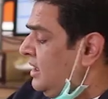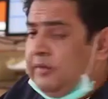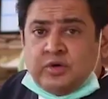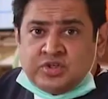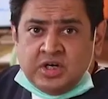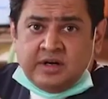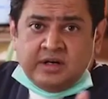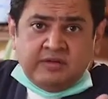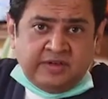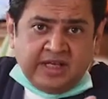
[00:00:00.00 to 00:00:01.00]
Now for
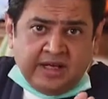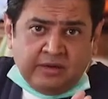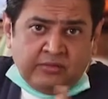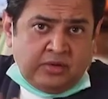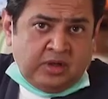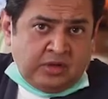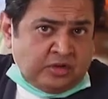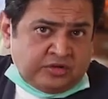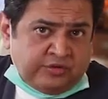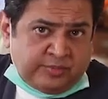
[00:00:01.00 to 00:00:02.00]
children we have
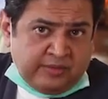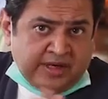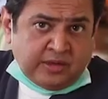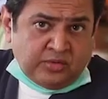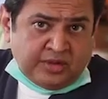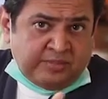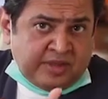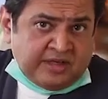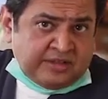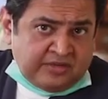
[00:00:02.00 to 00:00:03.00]
lots of preventive
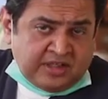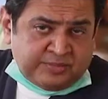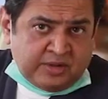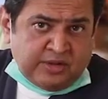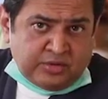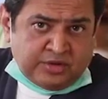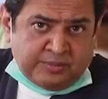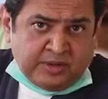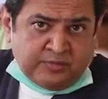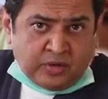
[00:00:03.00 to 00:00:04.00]
treatment as well as preventive
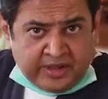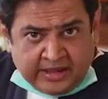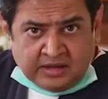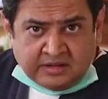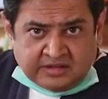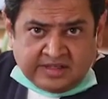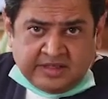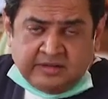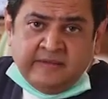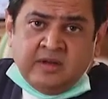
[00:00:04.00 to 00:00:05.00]
treatment for adults,
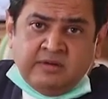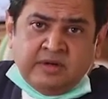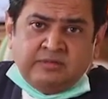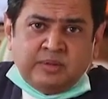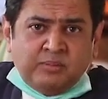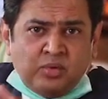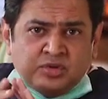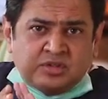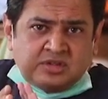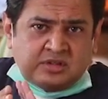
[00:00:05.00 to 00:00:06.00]
and one of the
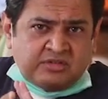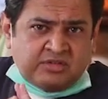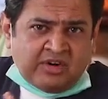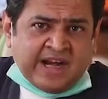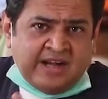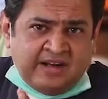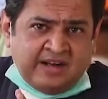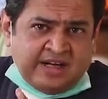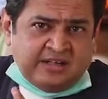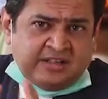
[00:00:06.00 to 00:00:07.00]
most tried
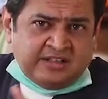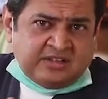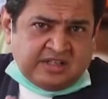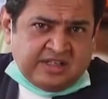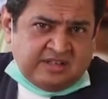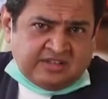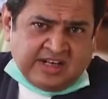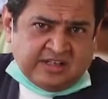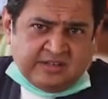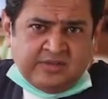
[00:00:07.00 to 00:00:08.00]
and tested
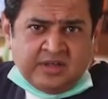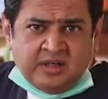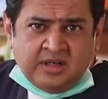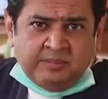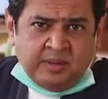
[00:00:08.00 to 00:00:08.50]
scientifically